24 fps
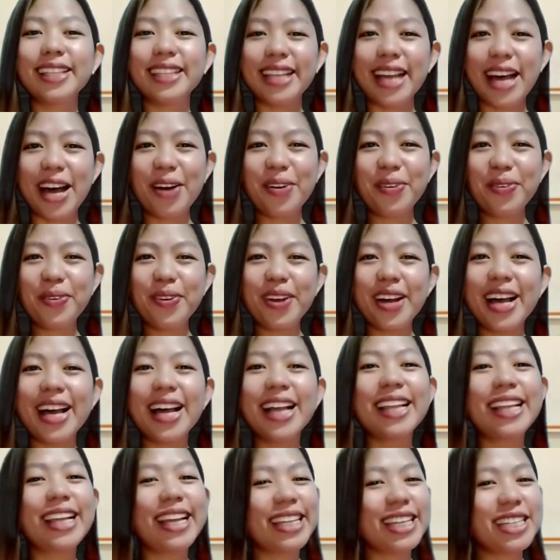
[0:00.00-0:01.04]
Now,
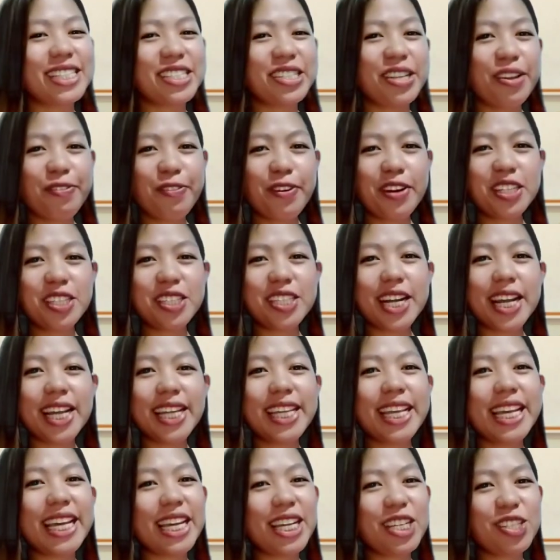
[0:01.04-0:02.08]
let us
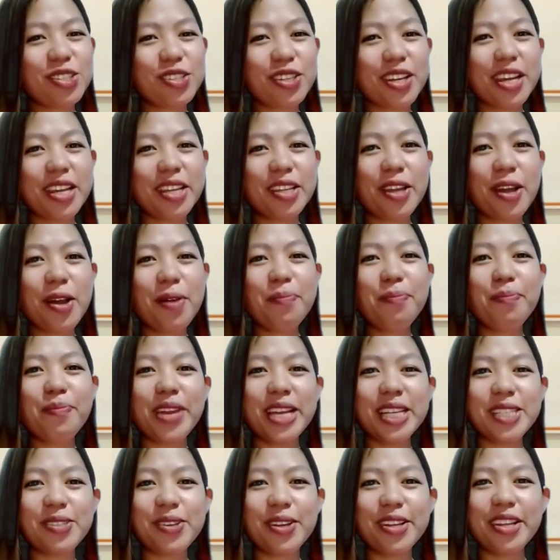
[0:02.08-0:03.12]
differentiate each kingdom
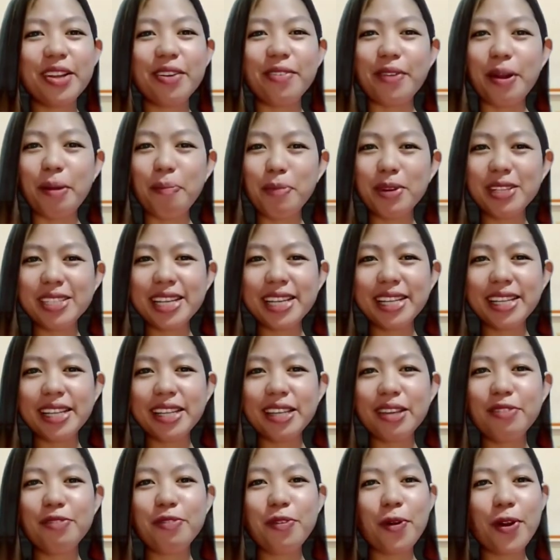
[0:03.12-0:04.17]
based on the
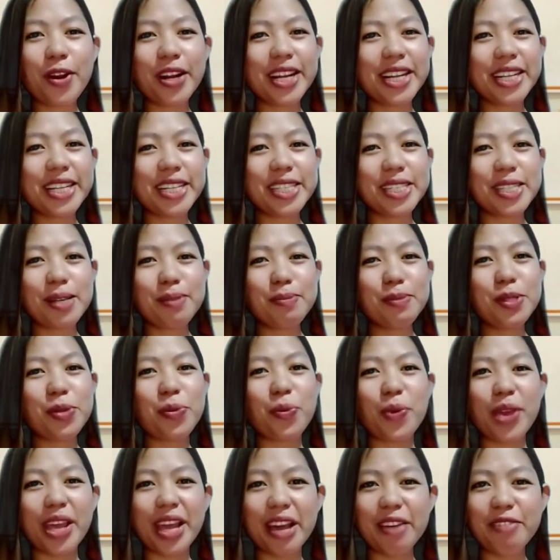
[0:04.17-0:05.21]
representative organisms
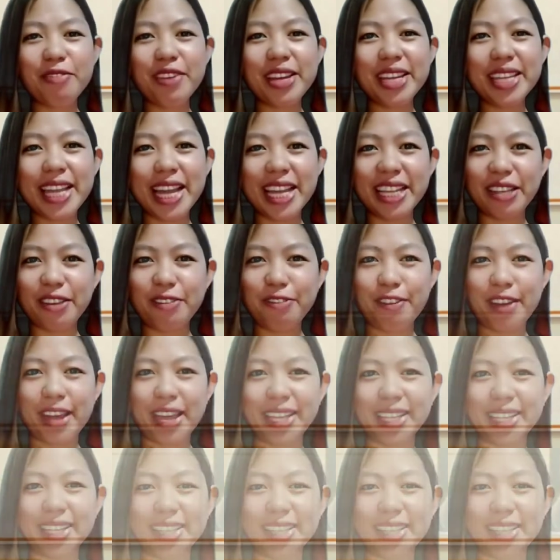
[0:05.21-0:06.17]
we have identified.